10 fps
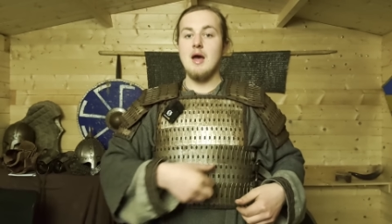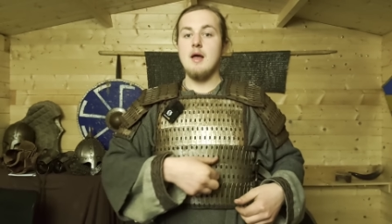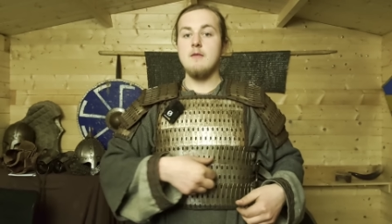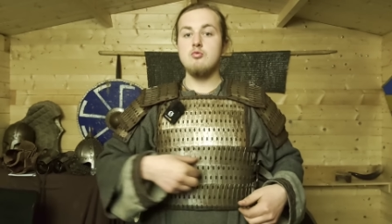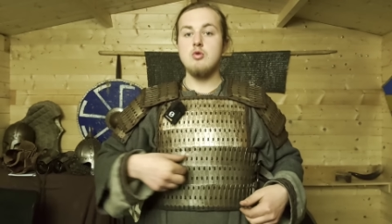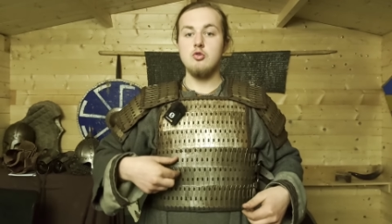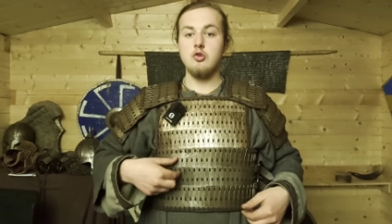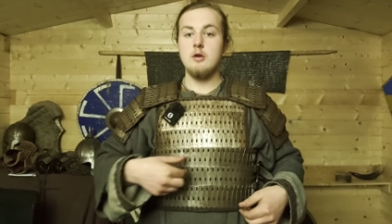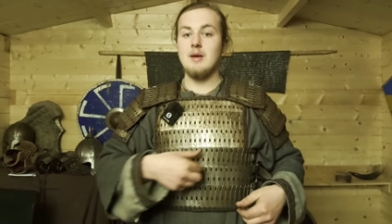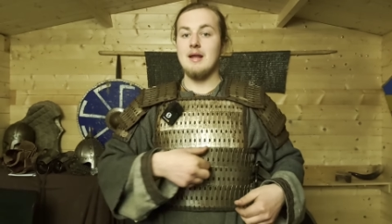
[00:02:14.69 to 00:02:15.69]
and the rows
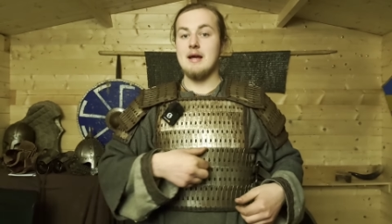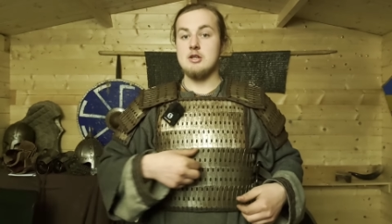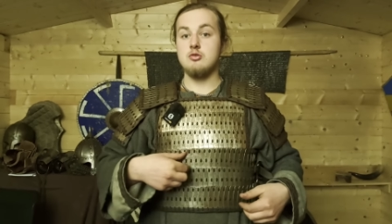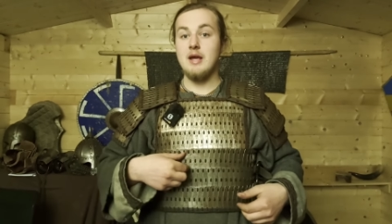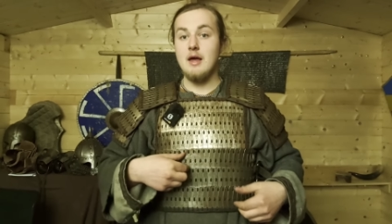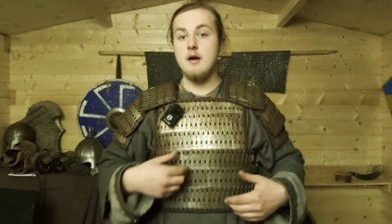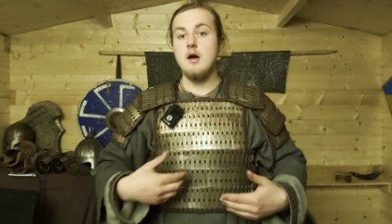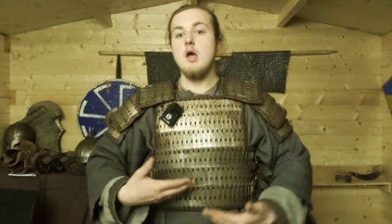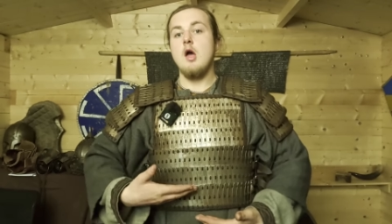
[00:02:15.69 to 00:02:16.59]
are going to be attached together